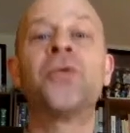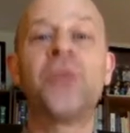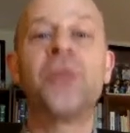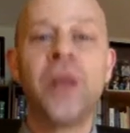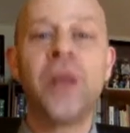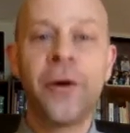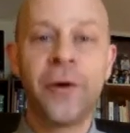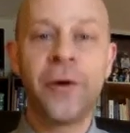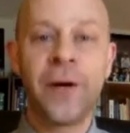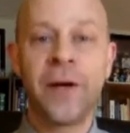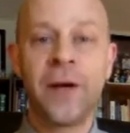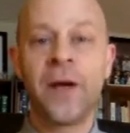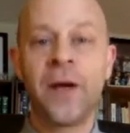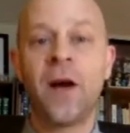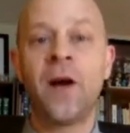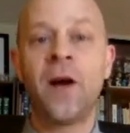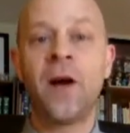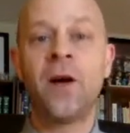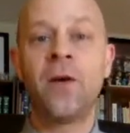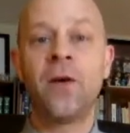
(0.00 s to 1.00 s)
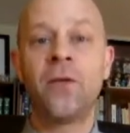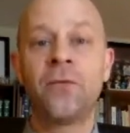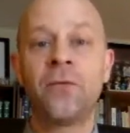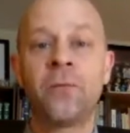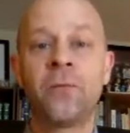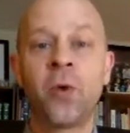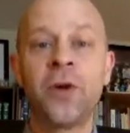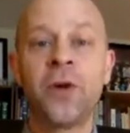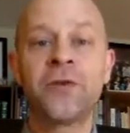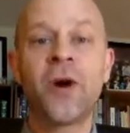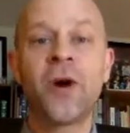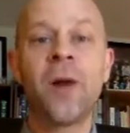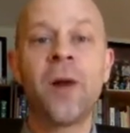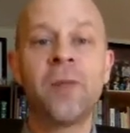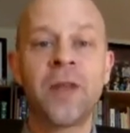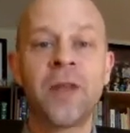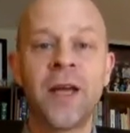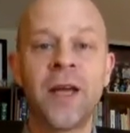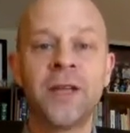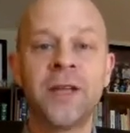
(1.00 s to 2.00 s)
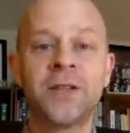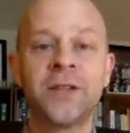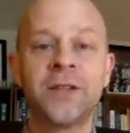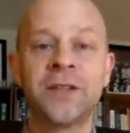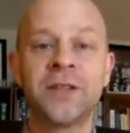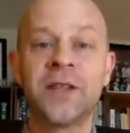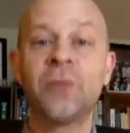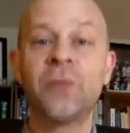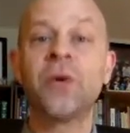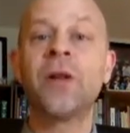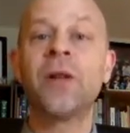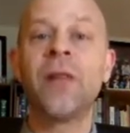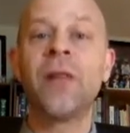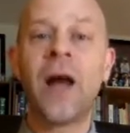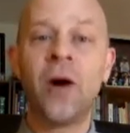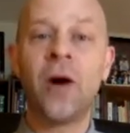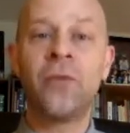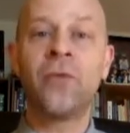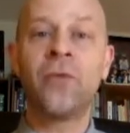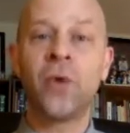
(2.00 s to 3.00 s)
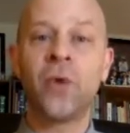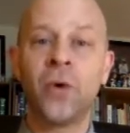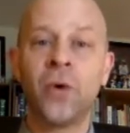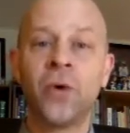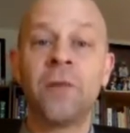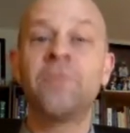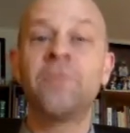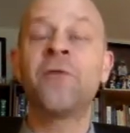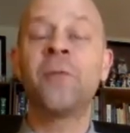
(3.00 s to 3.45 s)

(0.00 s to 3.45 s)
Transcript: theory of parental obligations that would allow for